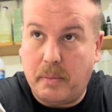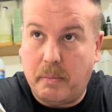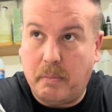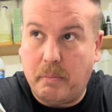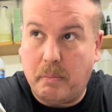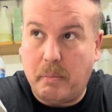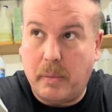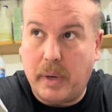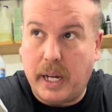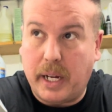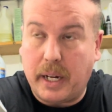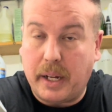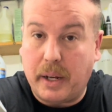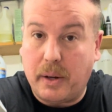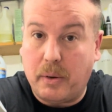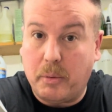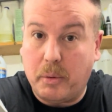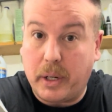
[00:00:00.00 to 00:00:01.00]
Man, I
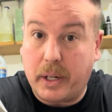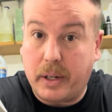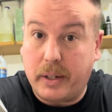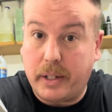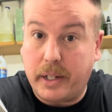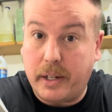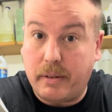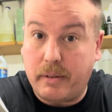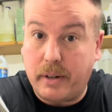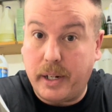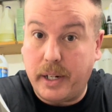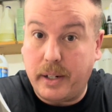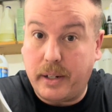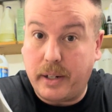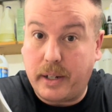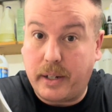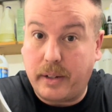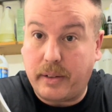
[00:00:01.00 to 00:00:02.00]
hope I got that right
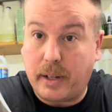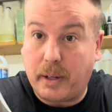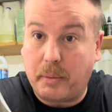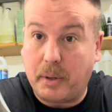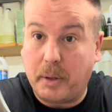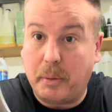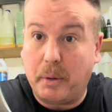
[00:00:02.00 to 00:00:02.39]
because I'm going